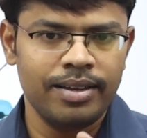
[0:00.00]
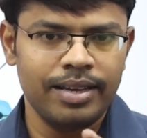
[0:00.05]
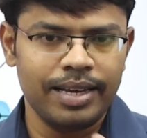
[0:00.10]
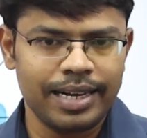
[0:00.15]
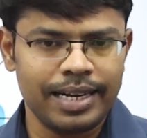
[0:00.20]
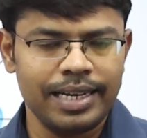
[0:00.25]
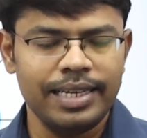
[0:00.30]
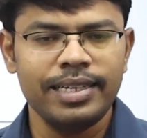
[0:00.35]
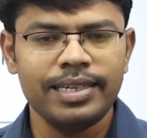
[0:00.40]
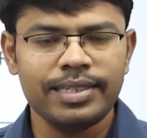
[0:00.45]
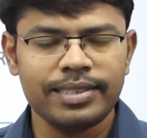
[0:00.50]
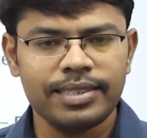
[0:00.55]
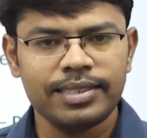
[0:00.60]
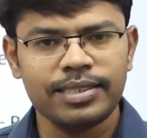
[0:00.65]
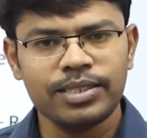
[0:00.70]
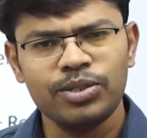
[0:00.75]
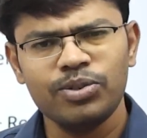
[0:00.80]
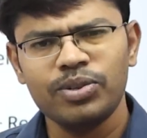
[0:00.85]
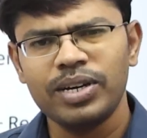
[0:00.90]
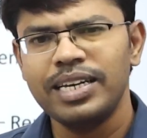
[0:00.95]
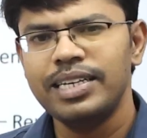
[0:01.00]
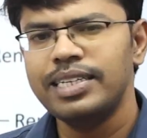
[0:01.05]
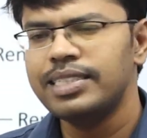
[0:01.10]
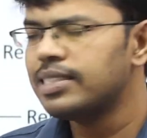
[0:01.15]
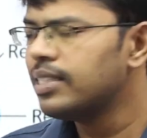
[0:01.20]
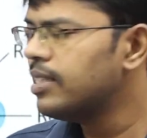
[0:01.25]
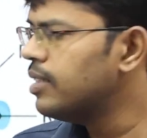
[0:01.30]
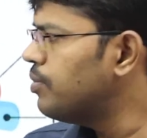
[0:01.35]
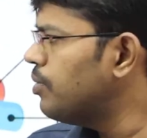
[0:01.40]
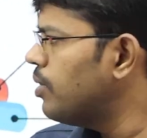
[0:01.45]
A clear cyst you can
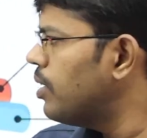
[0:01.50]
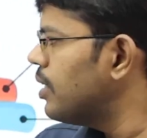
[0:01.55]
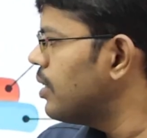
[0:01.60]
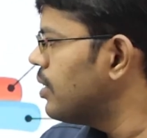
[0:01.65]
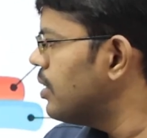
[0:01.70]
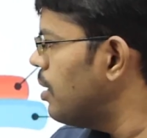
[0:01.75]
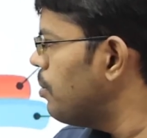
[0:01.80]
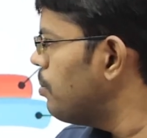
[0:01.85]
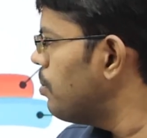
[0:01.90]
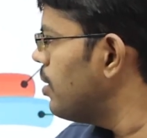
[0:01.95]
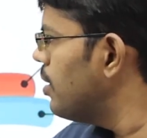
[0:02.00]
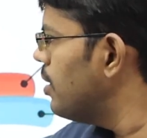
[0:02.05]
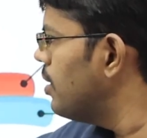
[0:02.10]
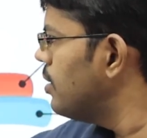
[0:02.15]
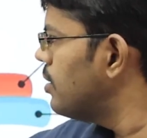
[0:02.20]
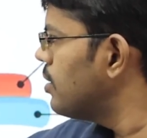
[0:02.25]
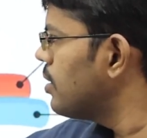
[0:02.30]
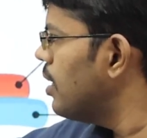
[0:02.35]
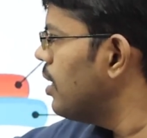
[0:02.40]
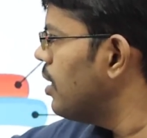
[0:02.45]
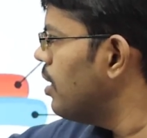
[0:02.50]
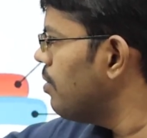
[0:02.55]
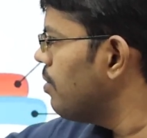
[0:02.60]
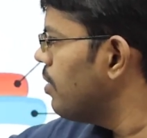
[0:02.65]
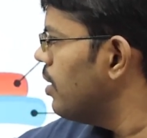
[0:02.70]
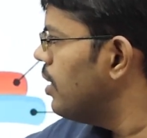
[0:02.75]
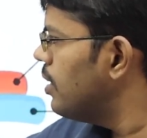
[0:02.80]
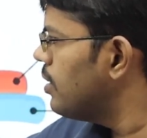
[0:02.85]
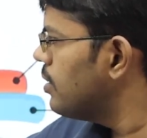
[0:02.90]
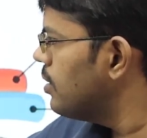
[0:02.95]
easily, for example, this kind of
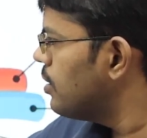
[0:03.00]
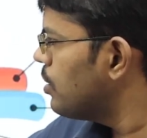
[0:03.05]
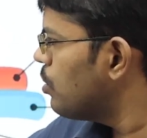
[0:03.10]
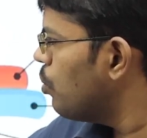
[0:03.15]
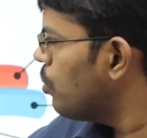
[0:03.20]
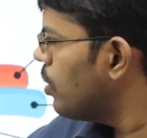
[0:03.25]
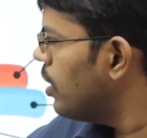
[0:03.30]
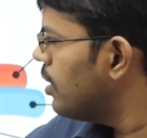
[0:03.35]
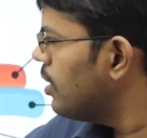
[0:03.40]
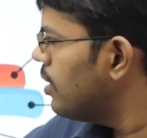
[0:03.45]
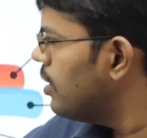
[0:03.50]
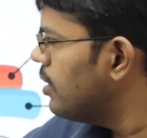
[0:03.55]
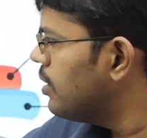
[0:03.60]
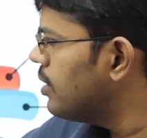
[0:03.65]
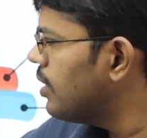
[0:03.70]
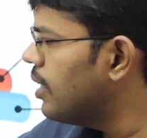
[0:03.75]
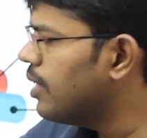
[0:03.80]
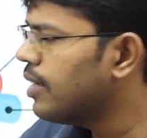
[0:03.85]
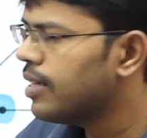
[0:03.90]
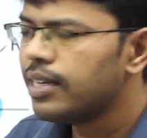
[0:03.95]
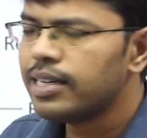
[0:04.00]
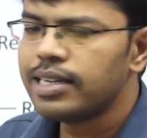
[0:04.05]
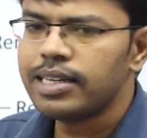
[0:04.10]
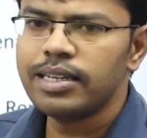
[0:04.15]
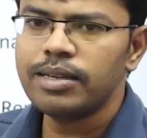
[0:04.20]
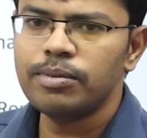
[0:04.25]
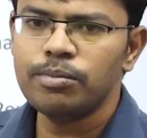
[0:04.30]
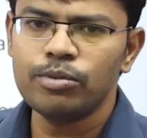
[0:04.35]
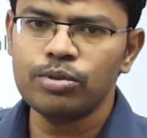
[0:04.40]
clear cyst located inside the kidney,